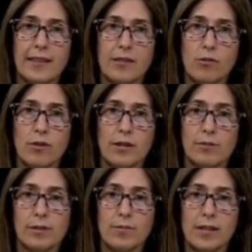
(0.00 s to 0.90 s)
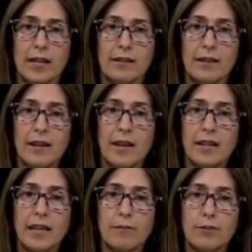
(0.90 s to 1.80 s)
These aura symptoms can
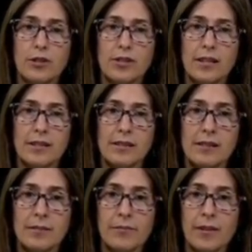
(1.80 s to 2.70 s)
persist.